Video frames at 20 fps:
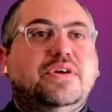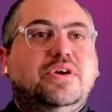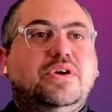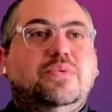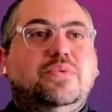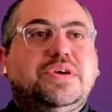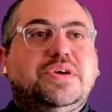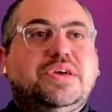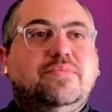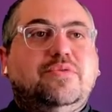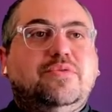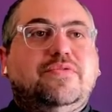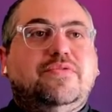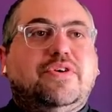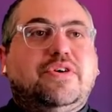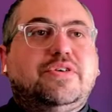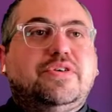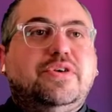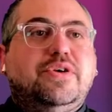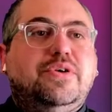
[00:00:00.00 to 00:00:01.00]
we can move our
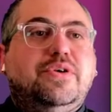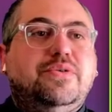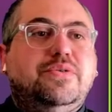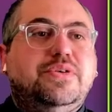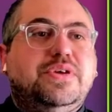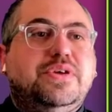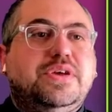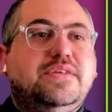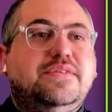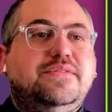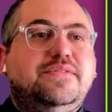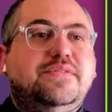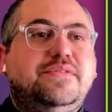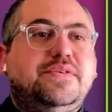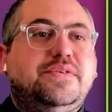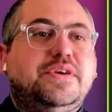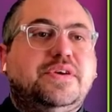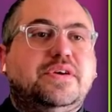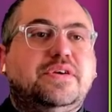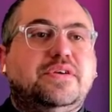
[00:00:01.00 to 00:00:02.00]
code into
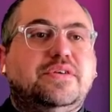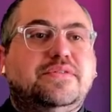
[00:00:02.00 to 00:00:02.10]
here.